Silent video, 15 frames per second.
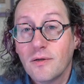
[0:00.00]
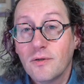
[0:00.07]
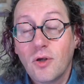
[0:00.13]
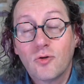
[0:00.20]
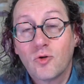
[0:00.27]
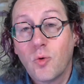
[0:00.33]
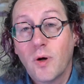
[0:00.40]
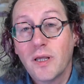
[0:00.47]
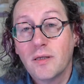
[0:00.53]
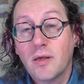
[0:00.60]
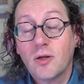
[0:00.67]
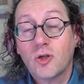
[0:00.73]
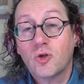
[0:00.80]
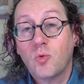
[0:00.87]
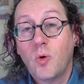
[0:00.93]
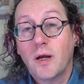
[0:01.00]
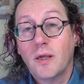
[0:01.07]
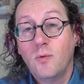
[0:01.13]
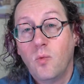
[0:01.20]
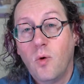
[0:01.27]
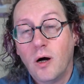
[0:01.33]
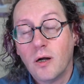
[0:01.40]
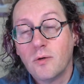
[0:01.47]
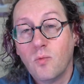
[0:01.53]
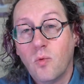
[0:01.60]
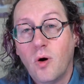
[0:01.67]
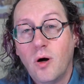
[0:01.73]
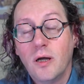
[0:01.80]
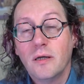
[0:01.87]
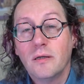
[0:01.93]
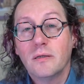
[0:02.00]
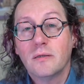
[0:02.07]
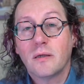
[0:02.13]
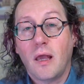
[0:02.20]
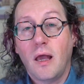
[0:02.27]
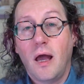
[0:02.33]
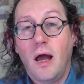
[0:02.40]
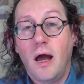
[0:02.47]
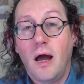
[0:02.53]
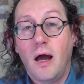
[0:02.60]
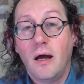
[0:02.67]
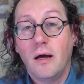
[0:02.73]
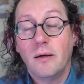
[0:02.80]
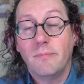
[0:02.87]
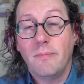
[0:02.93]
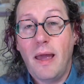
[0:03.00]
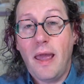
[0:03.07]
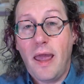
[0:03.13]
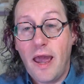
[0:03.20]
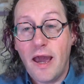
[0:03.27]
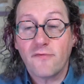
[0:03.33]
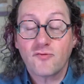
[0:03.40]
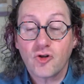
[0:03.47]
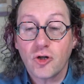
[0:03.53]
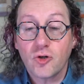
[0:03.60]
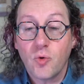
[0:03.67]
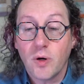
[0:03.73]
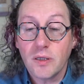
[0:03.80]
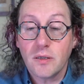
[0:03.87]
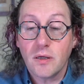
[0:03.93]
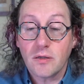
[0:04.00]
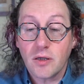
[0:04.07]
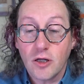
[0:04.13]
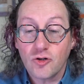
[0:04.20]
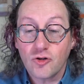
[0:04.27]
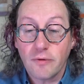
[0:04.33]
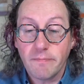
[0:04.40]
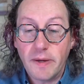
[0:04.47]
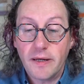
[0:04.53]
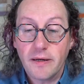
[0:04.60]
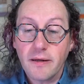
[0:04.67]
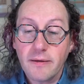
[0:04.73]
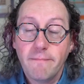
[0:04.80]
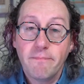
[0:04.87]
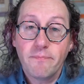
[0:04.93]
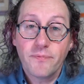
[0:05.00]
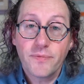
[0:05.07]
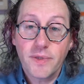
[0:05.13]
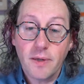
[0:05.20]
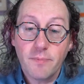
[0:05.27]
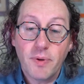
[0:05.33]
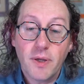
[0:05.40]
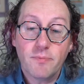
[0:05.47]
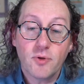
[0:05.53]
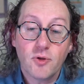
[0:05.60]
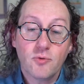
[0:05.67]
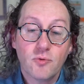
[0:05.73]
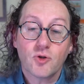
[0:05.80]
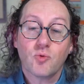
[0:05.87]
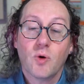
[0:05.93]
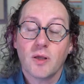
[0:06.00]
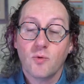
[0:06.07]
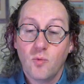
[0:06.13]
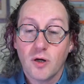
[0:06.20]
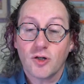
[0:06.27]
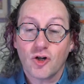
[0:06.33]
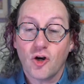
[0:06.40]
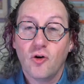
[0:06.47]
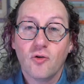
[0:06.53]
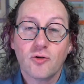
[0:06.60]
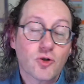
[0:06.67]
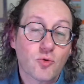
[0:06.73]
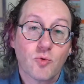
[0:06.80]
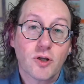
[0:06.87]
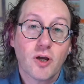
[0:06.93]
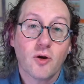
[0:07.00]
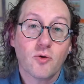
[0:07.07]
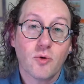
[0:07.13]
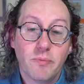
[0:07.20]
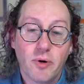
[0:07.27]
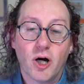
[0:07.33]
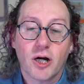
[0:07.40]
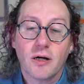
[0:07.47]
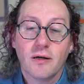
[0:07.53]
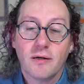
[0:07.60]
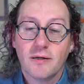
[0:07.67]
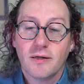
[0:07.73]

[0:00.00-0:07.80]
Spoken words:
So 2621 was after a 2600 meeting, the people who were 21 or older would go to a bar.